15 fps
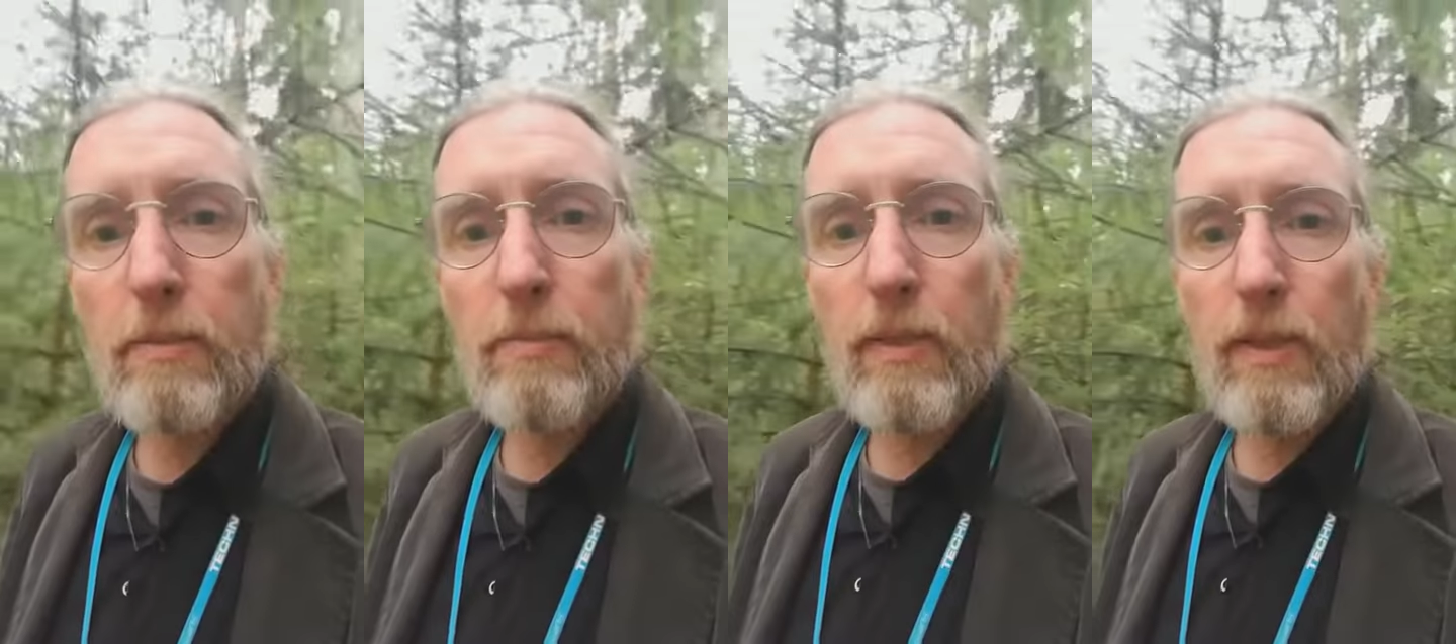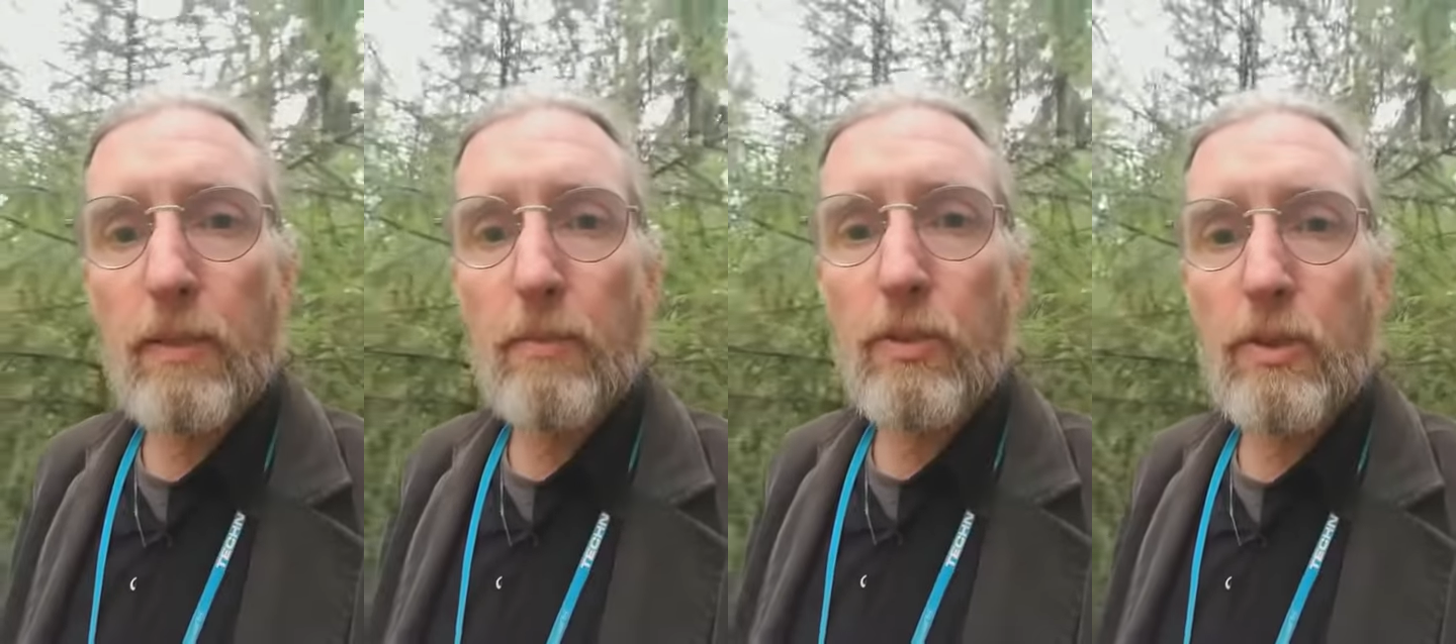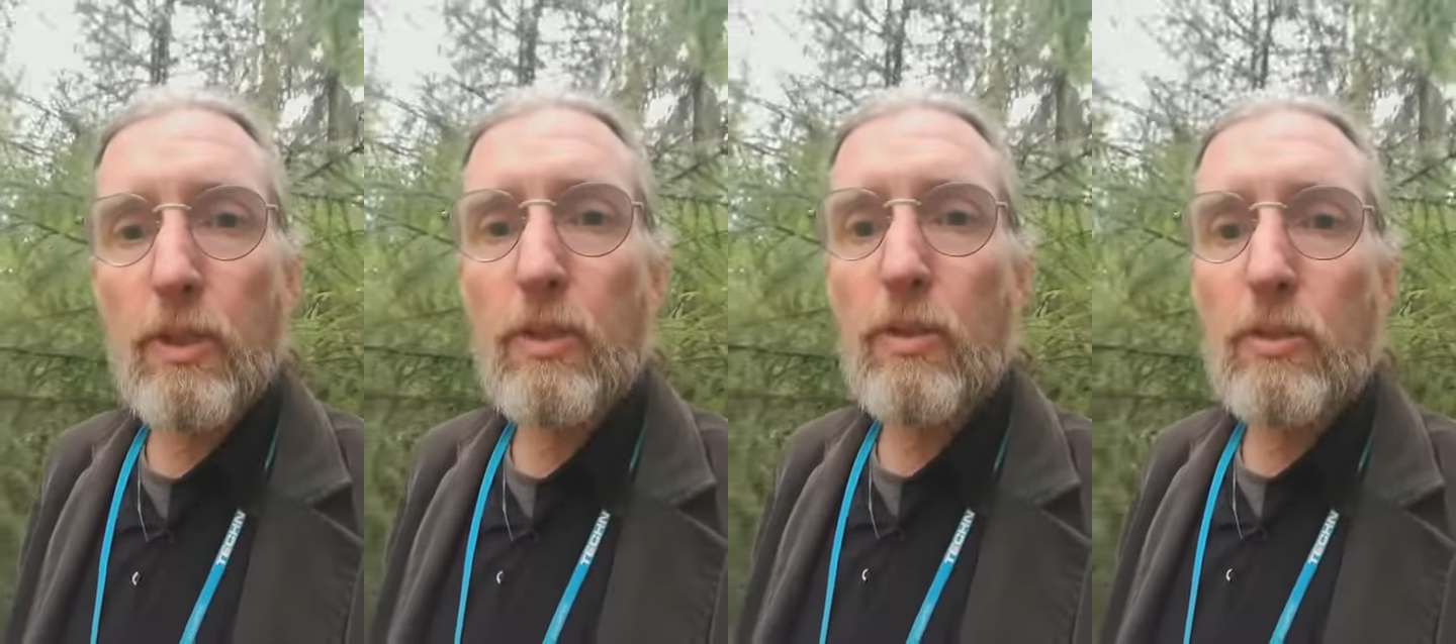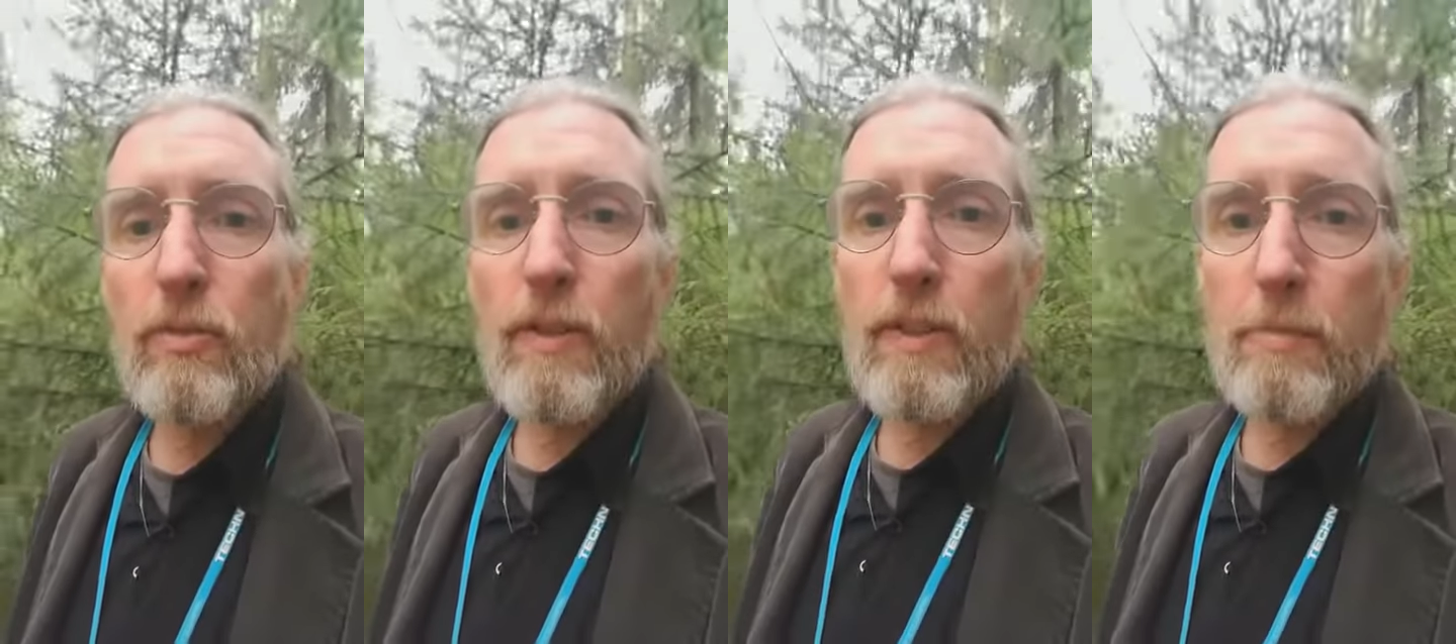but it was a
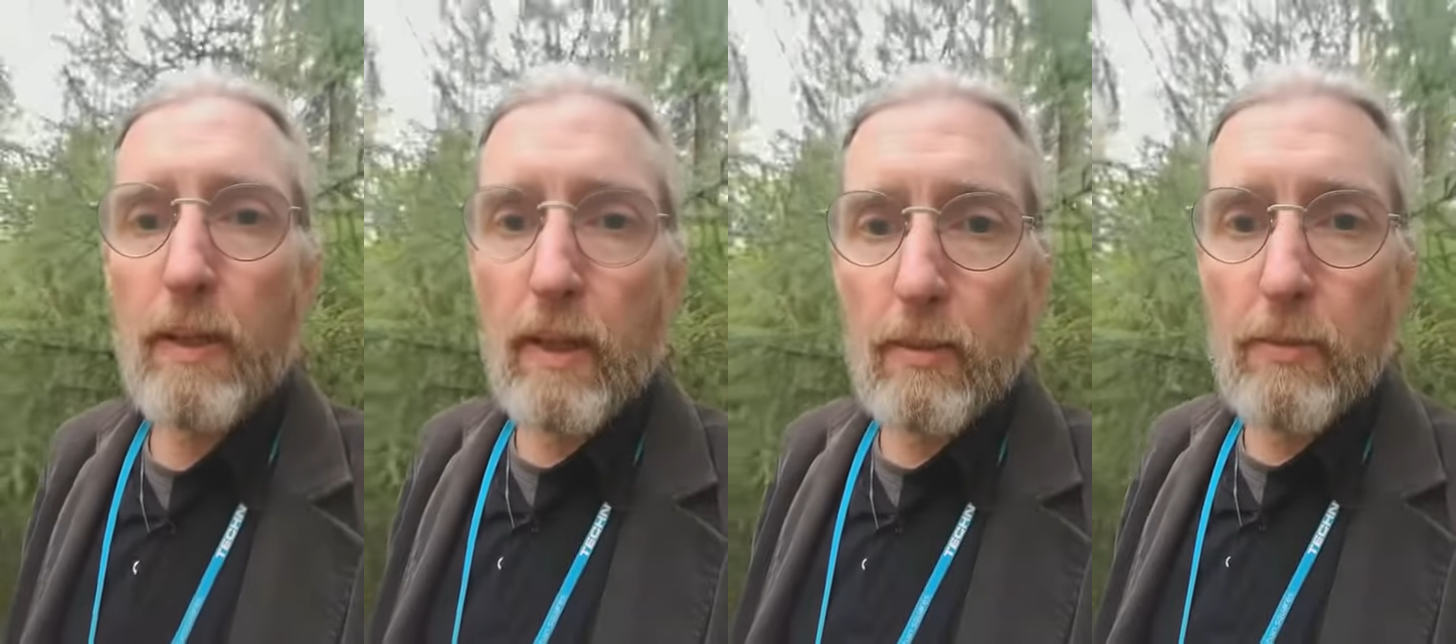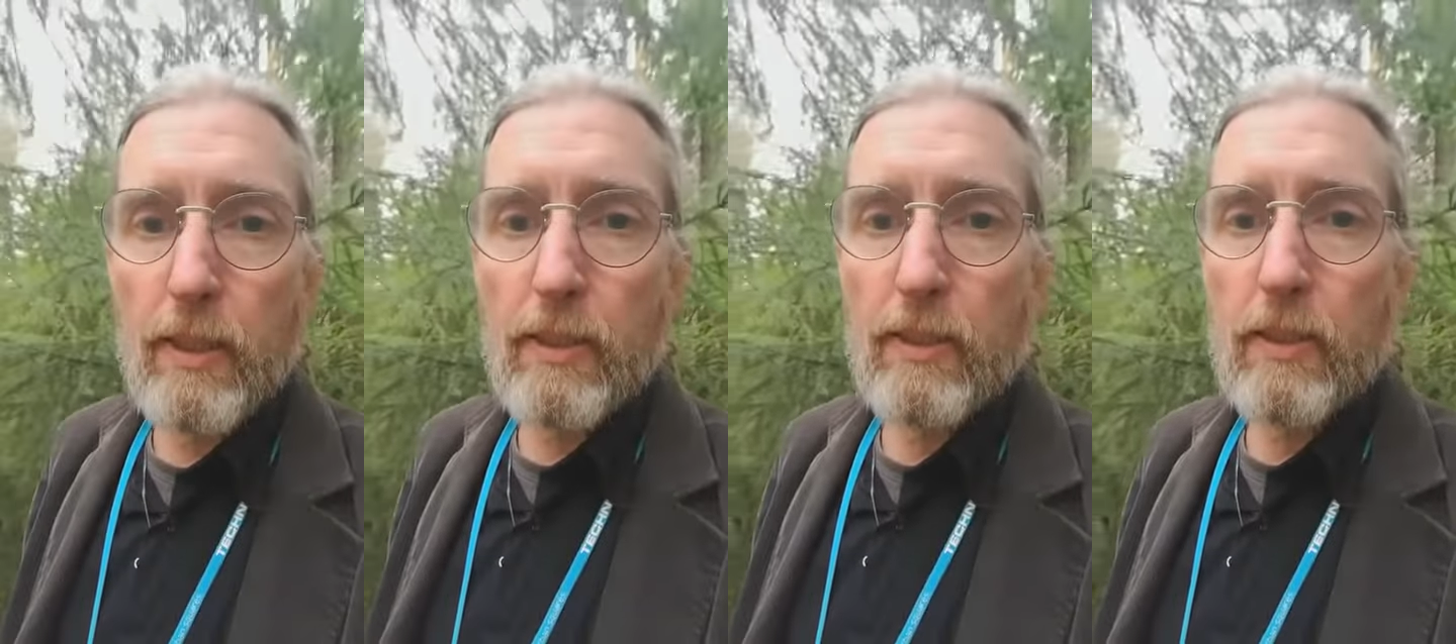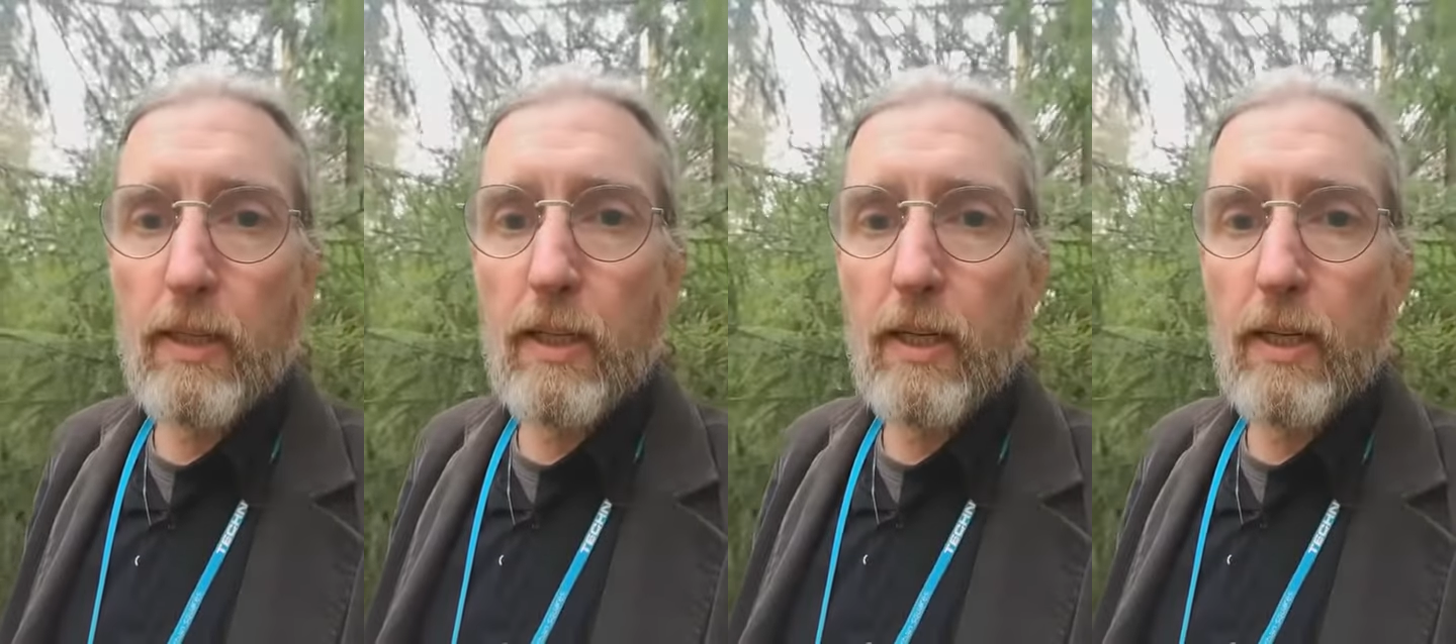useful experiment